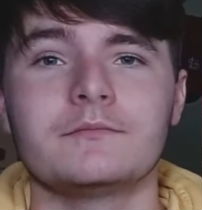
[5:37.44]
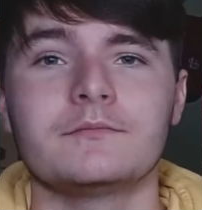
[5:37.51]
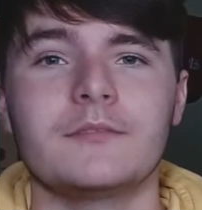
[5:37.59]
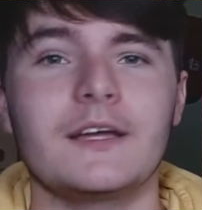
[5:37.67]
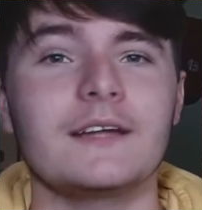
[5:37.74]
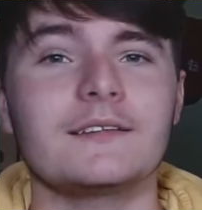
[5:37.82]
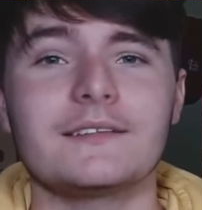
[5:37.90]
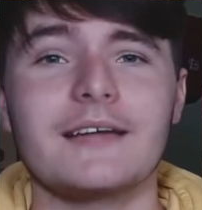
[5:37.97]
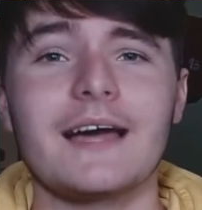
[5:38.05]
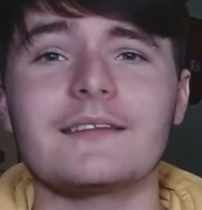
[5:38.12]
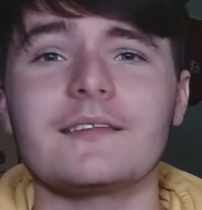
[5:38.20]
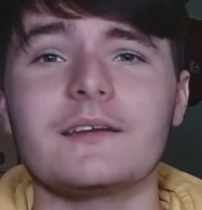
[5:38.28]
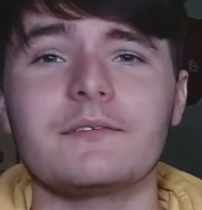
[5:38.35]
And
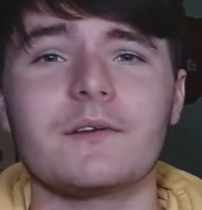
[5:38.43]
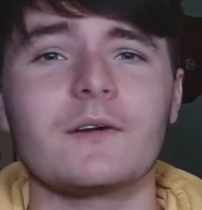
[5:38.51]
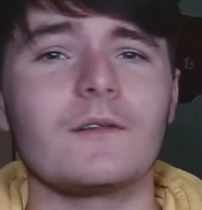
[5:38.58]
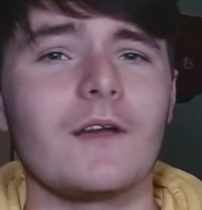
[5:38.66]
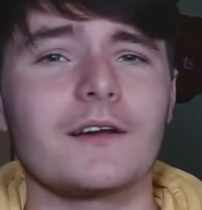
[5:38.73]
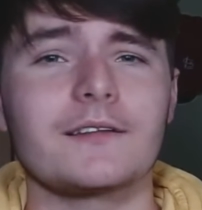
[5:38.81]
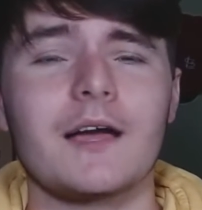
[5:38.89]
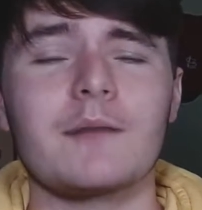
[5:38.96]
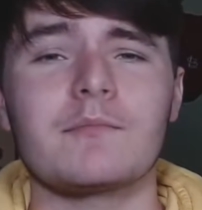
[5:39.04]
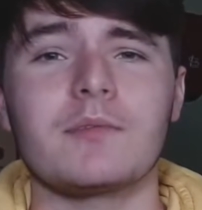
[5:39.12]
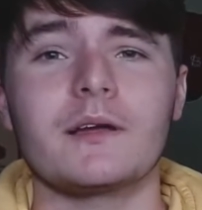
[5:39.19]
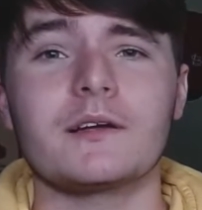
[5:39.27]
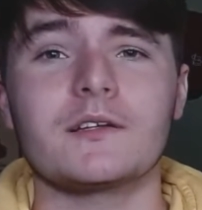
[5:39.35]
sadly, for a long
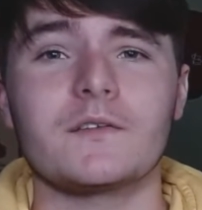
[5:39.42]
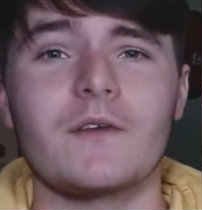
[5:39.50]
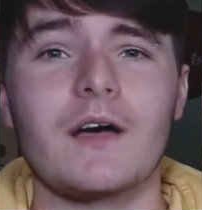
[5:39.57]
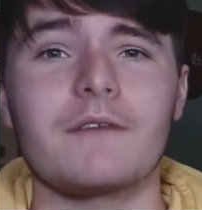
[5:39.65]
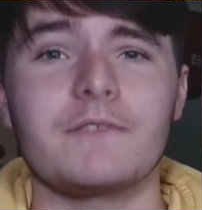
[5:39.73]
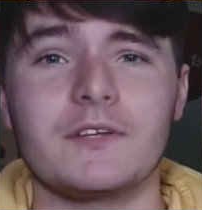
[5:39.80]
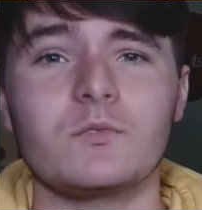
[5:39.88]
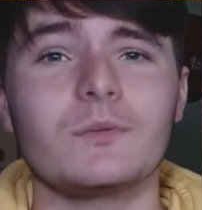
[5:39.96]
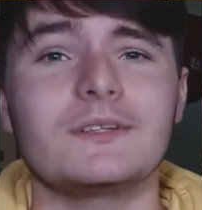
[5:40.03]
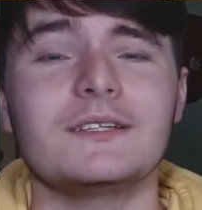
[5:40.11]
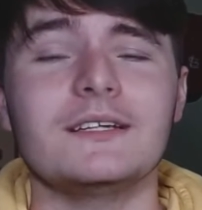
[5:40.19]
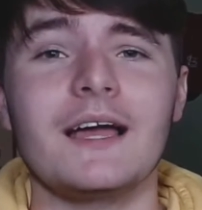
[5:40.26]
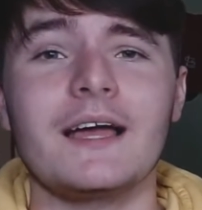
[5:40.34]
time, players thought this
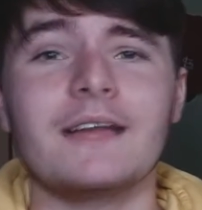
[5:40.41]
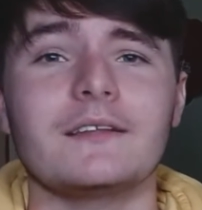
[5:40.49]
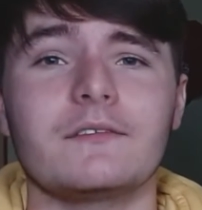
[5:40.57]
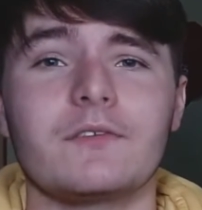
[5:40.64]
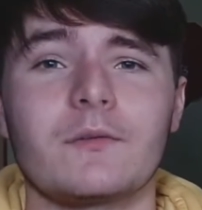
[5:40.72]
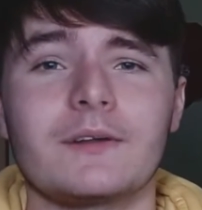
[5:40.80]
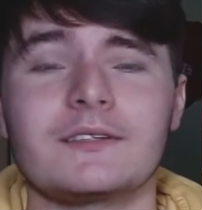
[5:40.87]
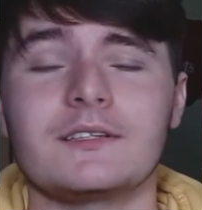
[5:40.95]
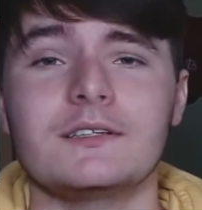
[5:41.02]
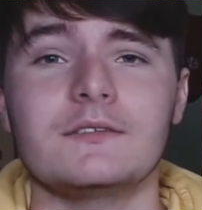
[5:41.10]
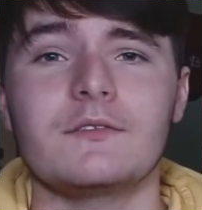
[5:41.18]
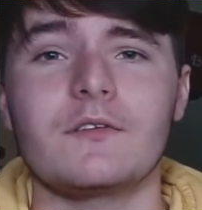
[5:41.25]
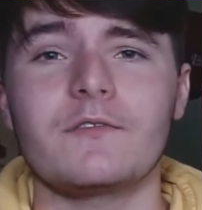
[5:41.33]
was the end of the
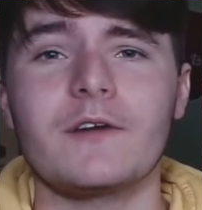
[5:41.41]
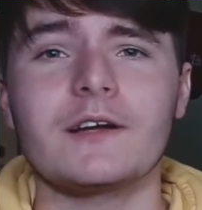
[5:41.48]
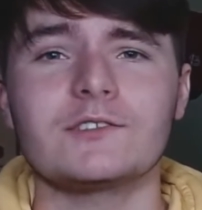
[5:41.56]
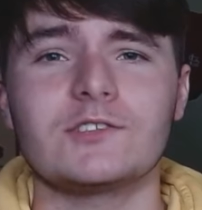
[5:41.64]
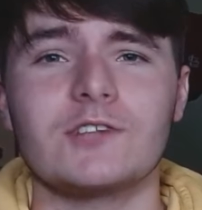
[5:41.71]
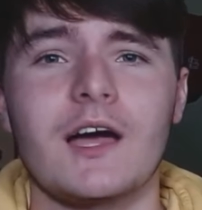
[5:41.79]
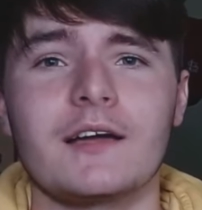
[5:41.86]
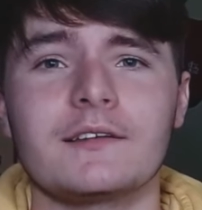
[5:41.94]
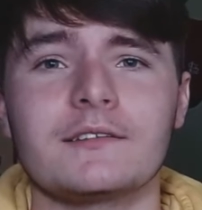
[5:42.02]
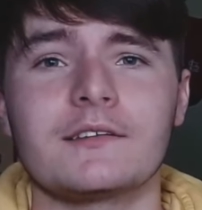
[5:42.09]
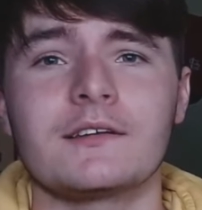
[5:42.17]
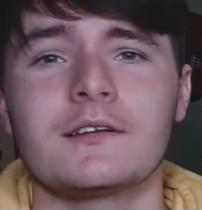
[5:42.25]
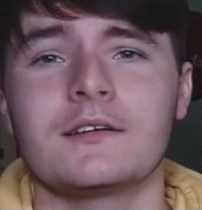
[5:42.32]
Resident Evil
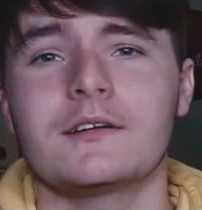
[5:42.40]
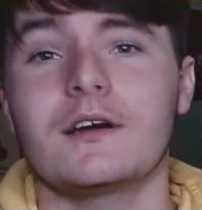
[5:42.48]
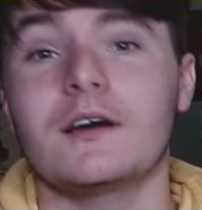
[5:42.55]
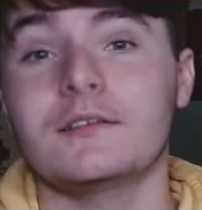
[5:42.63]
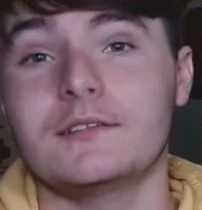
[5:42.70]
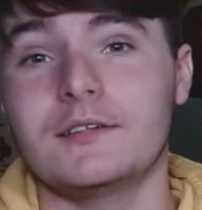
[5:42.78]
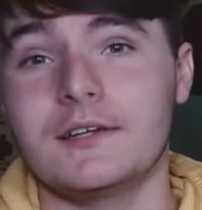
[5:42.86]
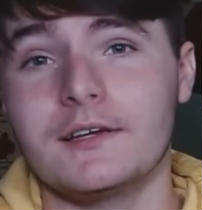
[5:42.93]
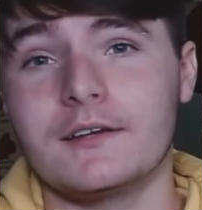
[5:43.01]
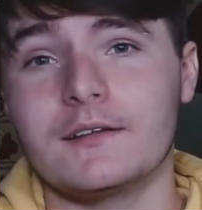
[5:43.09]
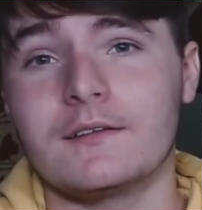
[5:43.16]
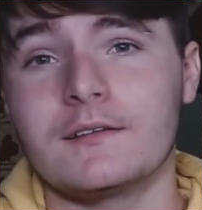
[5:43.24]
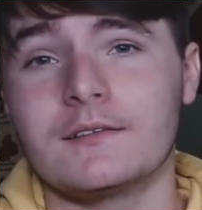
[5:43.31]
franchise.
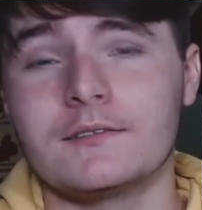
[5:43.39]
Until...